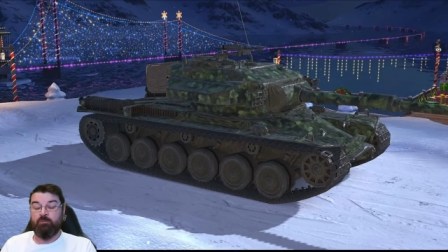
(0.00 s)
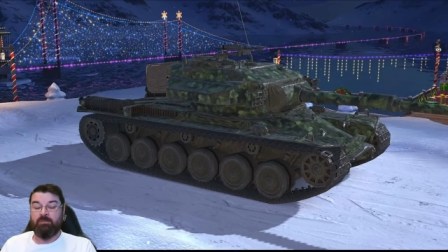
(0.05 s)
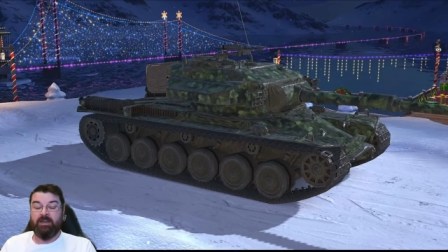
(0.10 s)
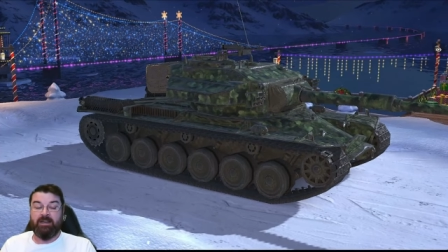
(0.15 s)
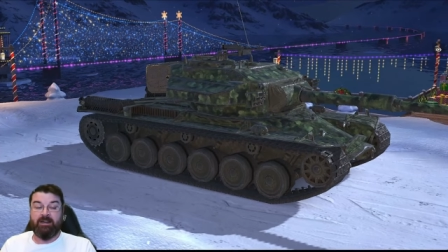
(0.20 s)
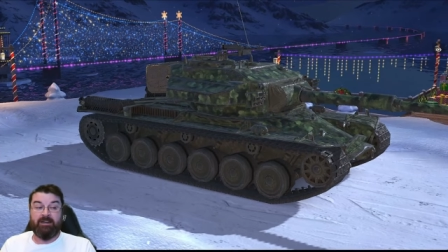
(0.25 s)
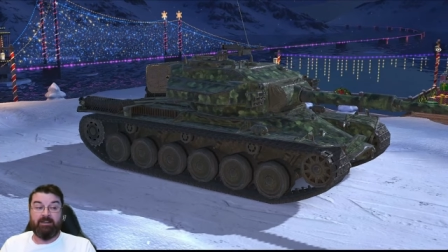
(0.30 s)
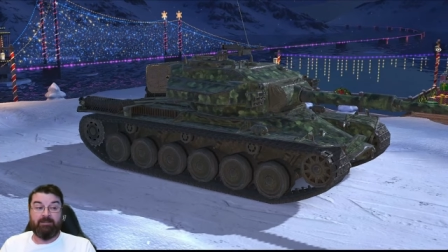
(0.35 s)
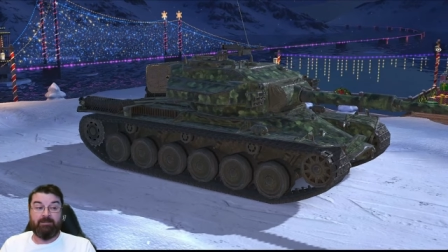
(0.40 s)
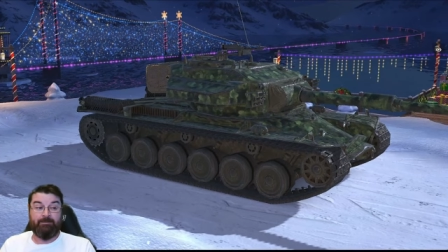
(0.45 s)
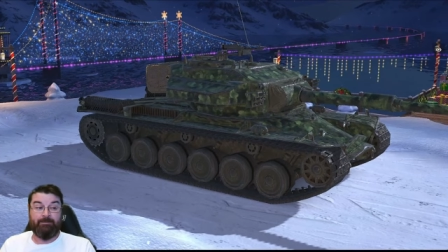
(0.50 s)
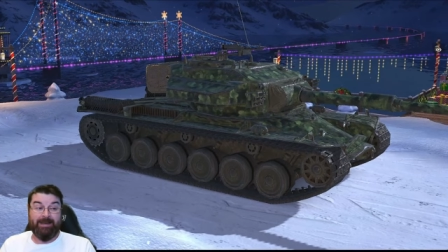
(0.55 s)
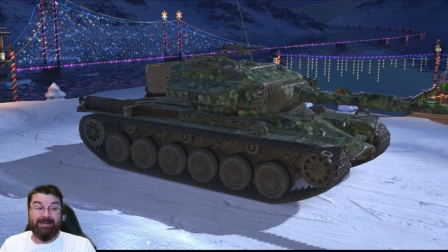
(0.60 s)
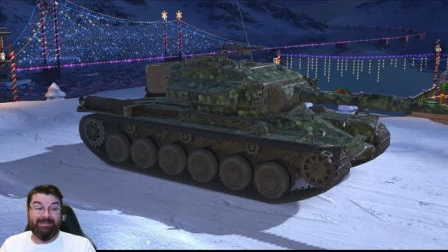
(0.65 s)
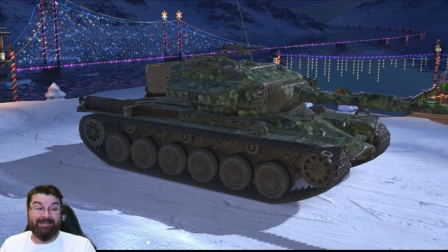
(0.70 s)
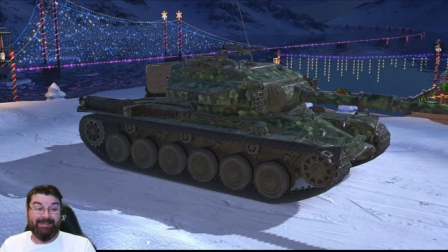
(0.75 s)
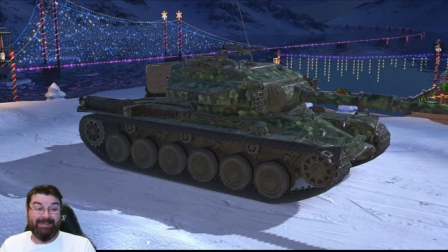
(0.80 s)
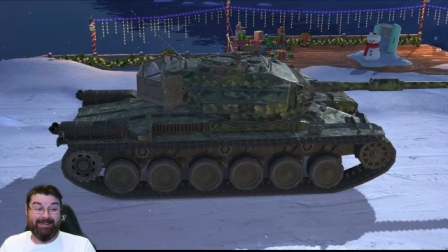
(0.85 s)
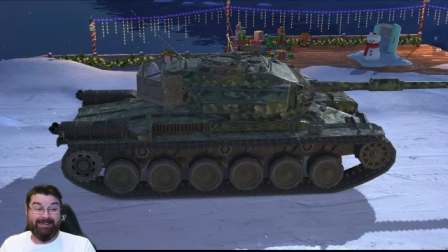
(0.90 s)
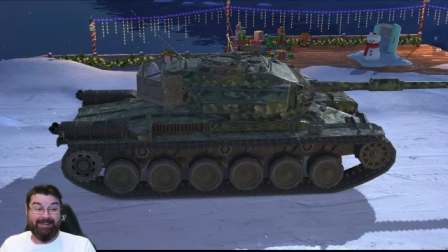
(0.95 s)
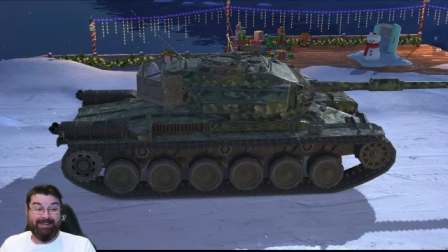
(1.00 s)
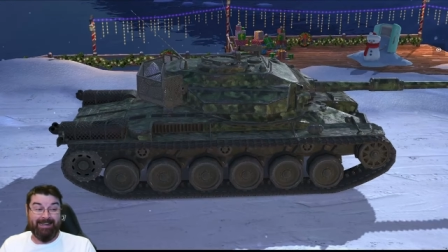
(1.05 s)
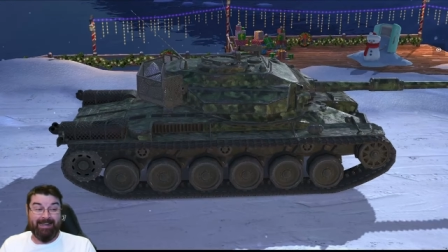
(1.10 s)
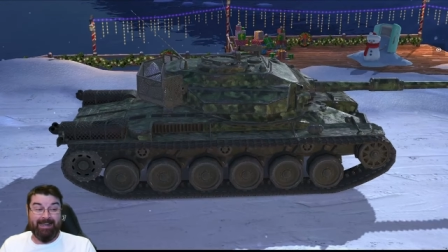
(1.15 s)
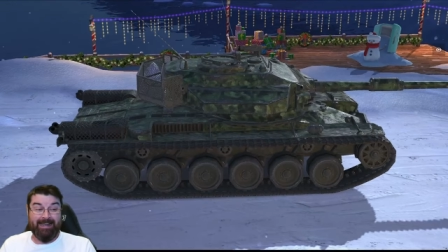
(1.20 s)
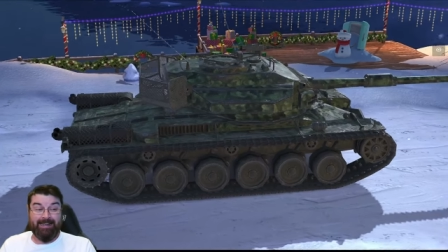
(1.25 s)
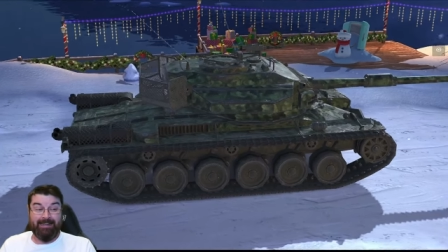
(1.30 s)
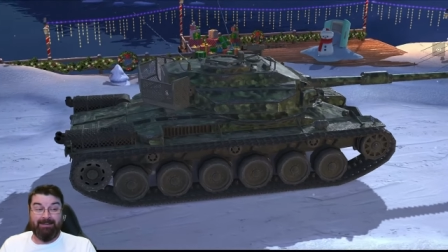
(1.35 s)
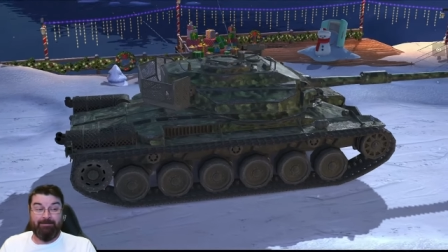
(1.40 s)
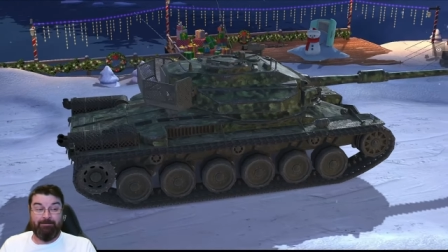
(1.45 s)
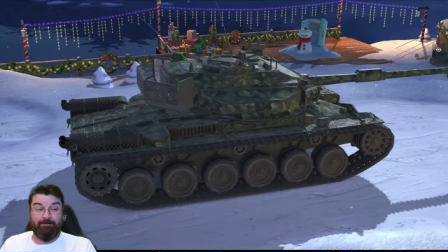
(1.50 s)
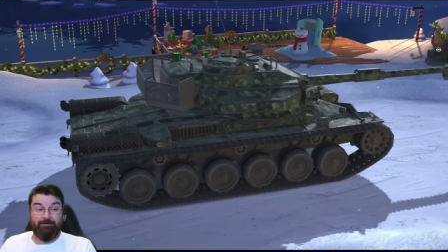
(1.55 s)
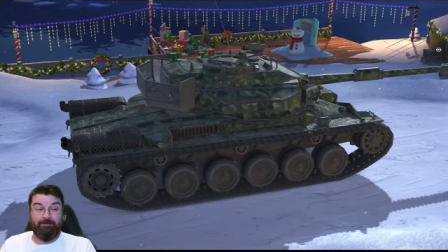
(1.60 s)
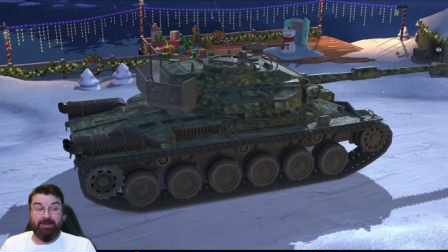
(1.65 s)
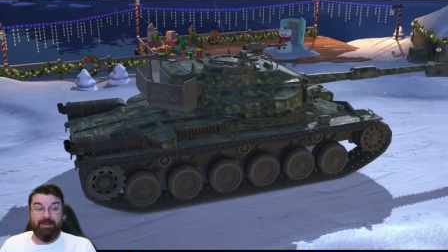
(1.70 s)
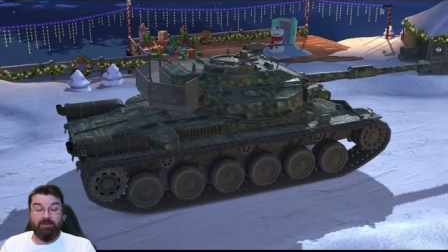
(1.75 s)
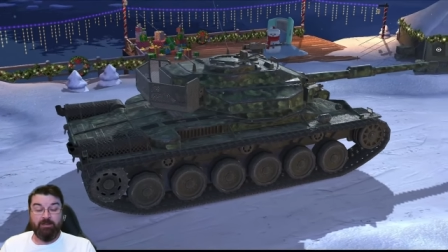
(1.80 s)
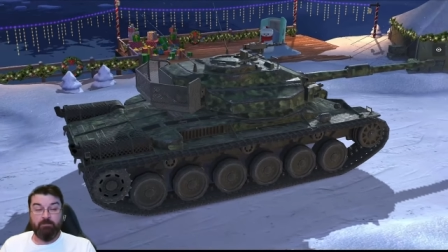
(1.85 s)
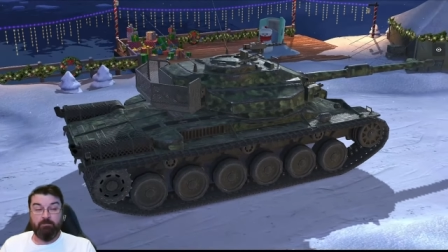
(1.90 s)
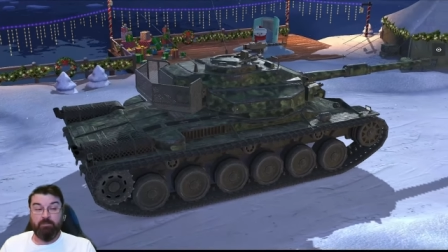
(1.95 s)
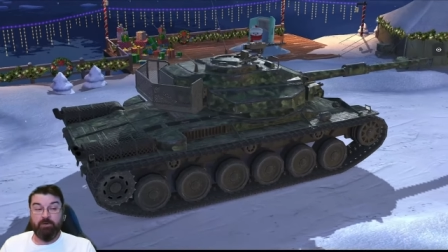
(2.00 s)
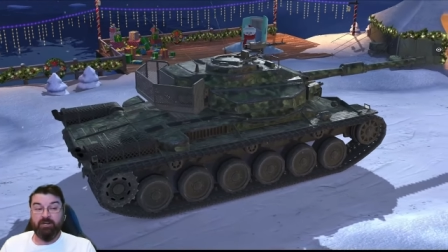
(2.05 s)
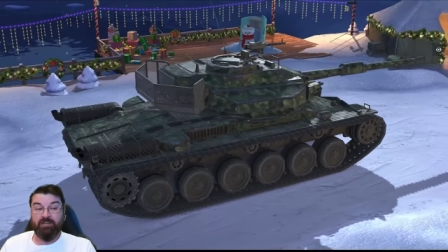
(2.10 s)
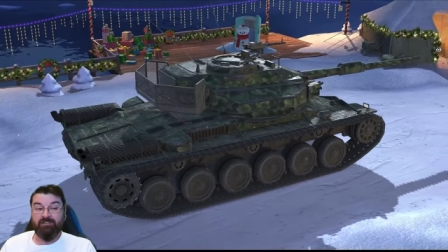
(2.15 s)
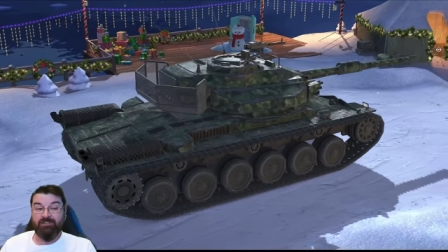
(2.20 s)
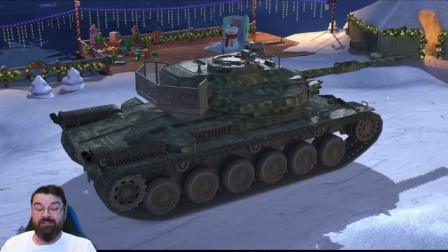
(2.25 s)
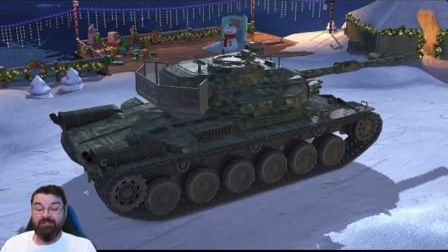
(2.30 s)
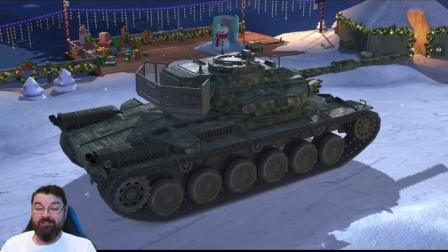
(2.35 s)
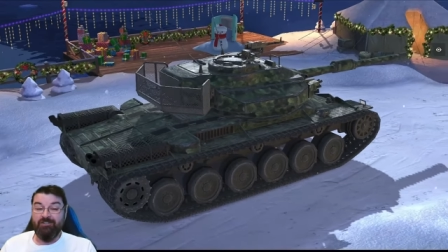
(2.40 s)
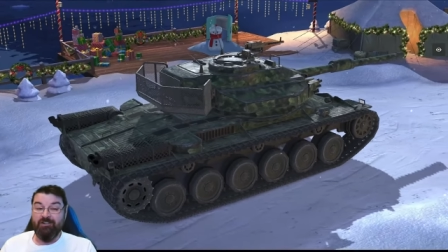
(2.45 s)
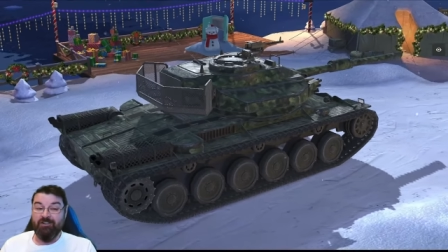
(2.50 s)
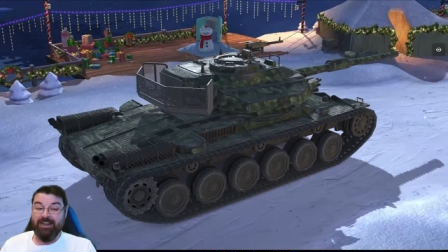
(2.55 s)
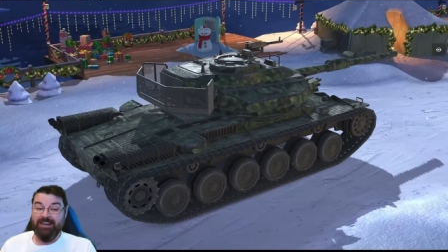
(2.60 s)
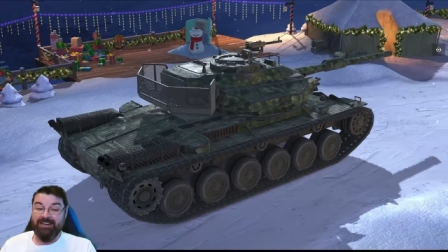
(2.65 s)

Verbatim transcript: that it's basically a medium, but it's not.